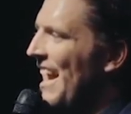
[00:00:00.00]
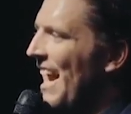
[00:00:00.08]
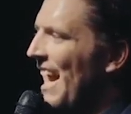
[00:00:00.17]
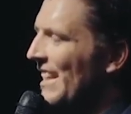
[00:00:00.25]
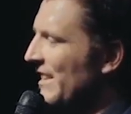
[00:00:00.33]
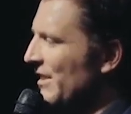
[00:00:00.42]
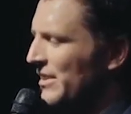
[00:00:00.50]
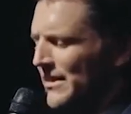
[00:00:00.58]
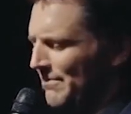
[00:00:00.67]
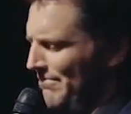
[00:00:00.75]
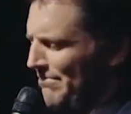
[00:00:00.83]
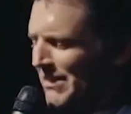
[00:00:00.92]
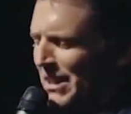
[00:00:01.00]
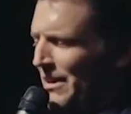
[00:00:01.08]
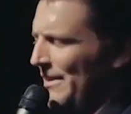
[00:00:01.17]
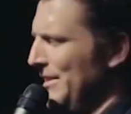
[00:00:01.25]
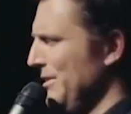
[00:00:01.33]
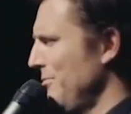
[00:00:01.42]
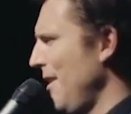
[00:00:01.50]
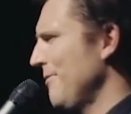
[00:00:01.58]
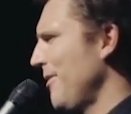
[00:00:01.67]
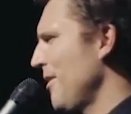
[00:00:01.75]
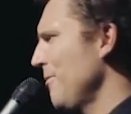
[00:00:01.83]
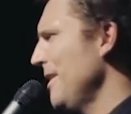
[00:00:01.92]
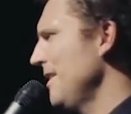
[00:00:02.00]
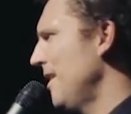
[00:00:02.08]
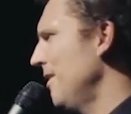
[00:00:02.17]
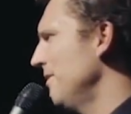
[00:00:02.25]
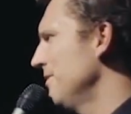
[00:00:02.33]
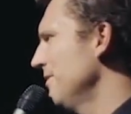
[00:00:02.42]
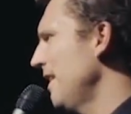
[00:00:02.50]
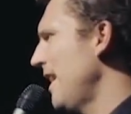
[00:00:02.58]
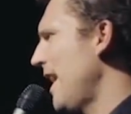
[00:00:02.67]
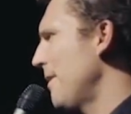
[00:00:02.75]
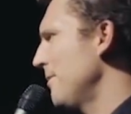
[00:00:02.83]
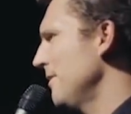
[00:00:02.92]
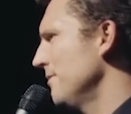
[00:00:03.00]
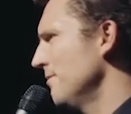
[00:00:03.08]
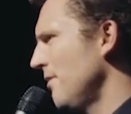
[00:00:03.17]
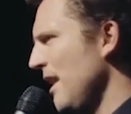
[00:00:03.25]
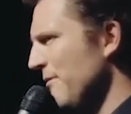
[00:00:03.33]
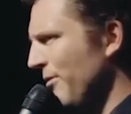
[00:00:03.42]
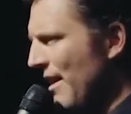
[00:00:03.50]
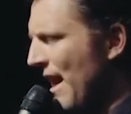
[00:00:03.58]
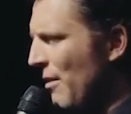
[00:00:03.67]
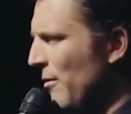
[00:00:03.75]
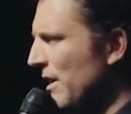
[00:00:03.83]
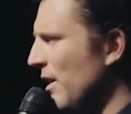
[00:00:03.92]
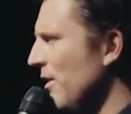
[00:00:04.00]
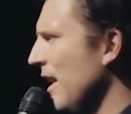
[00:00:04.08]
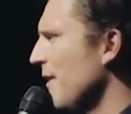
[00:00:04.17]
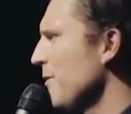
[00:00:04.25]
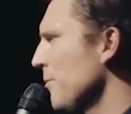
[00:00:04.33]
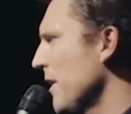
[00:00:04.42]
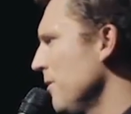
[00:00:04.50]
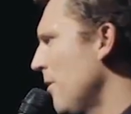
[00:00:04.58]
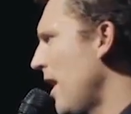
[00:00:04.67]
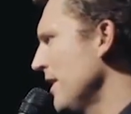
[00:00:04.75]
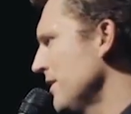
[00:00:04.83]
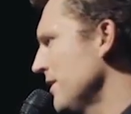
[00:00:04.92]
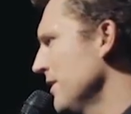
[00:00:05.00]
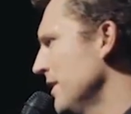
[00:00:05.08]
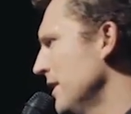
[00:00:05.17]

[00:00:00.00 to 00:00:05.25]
And you're, you know, just right in front of the window. Let it happen. Right in front of that window. Let everybody watch.